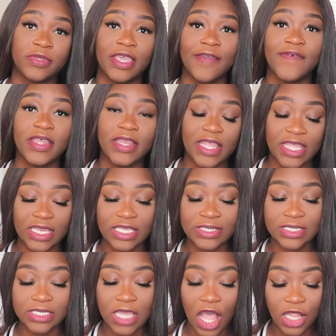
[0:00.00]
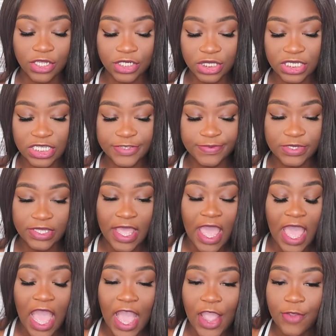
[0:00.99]
given any scholarships.
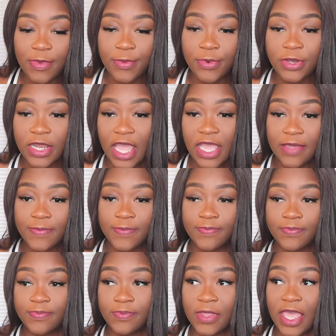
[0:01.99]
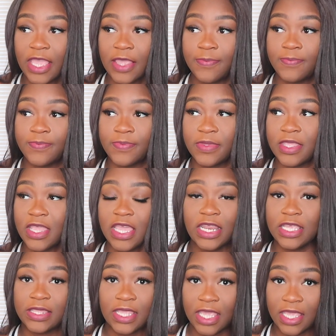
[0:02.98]
I remember not, like,
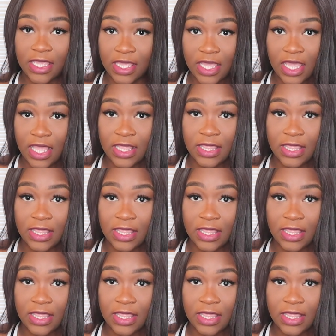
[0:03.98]
anything.